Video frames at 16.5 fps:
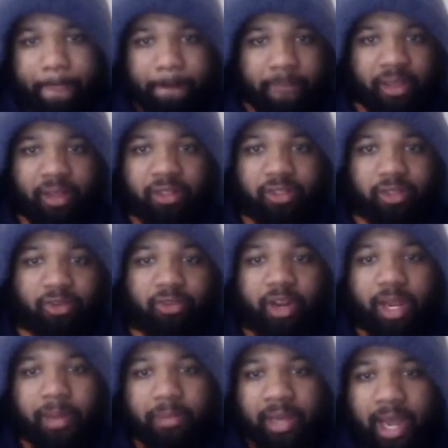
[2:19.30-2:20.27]

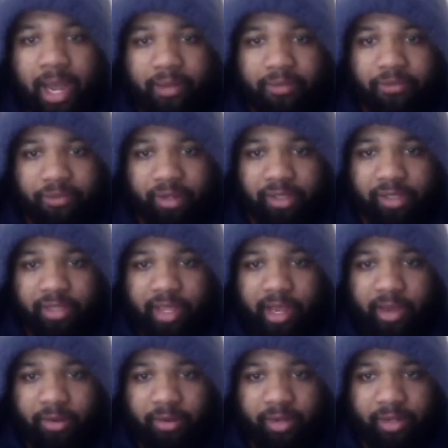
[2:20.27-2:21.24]
Instagram live
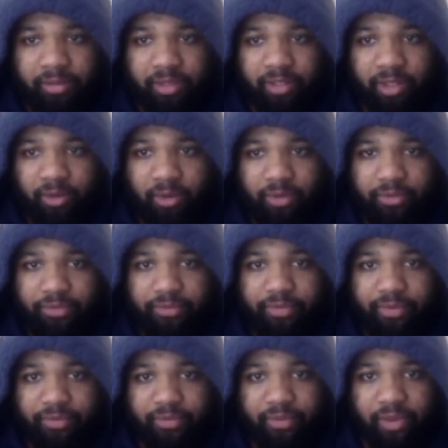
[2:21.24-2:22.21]
freestyle, you know what I'm saying? You on
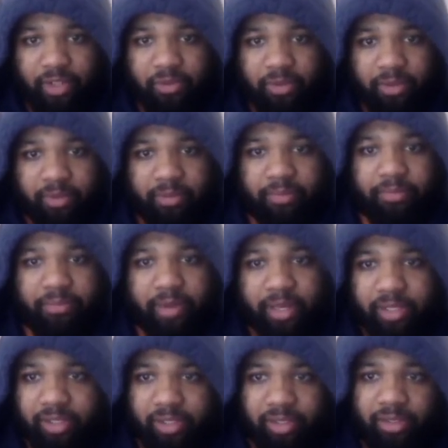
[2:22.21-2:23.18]
Funk Flex, one of the
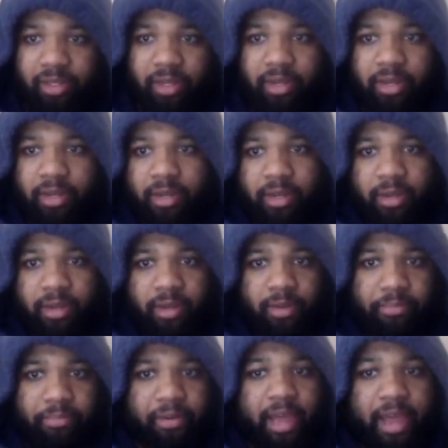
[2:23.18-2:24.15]
best
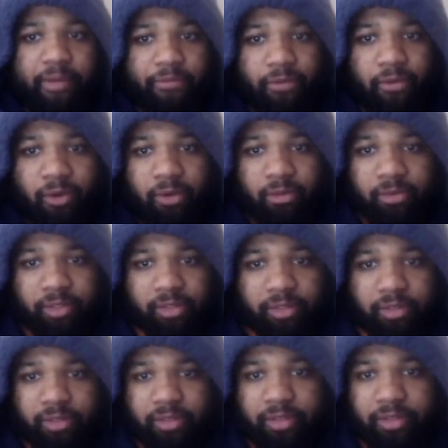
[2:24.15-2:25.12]
platforms
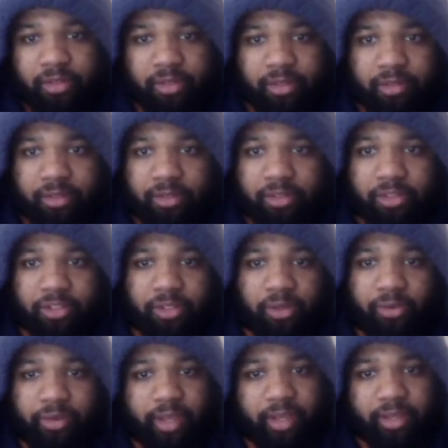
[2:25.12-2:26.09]
to
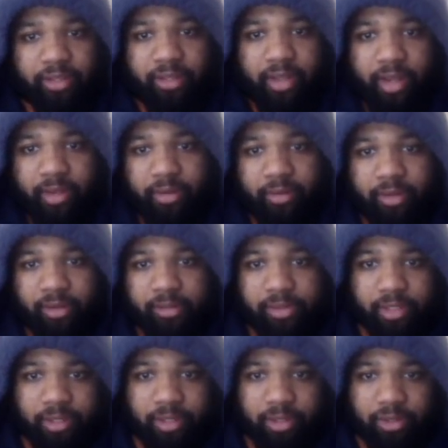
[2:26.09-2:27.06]
showcase that, you know what I'm
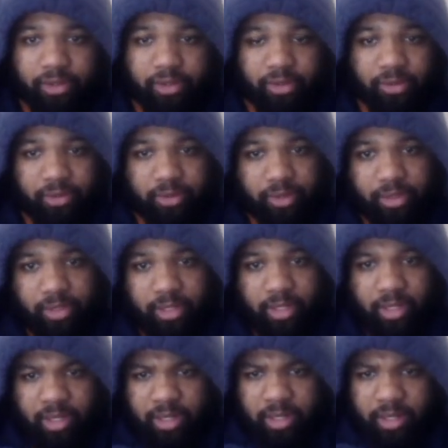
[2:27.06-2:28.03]
saying? So
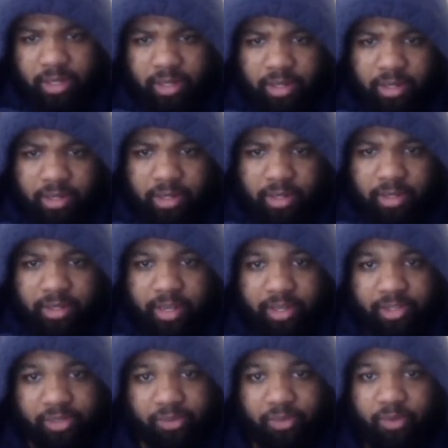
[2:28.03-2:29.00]

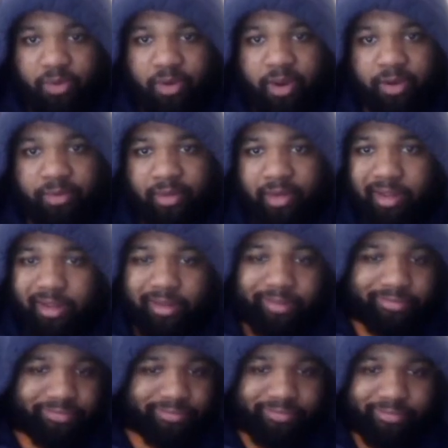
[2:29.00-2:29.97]
that's one, like,
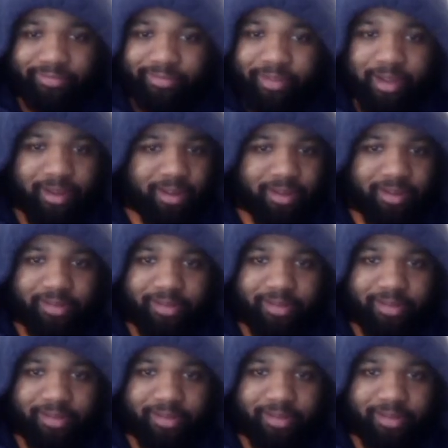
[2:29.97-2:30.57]
nah.